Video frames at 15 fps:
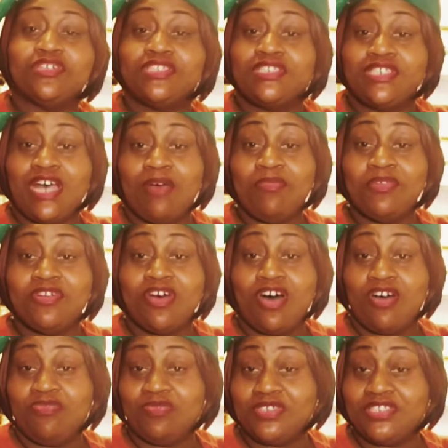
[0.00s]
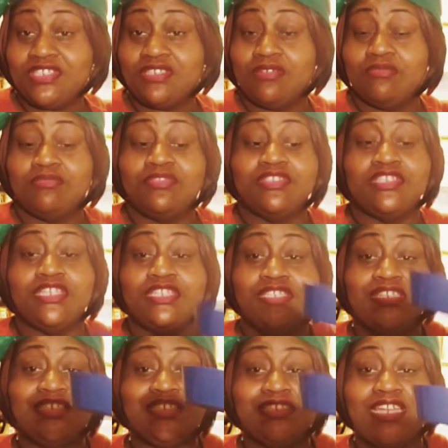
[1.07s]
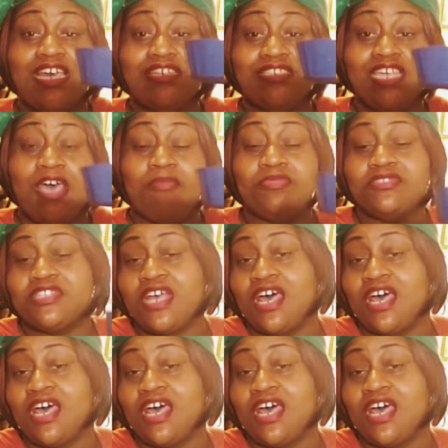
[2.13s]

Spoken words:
gonna top it off with some thinly sliced apples.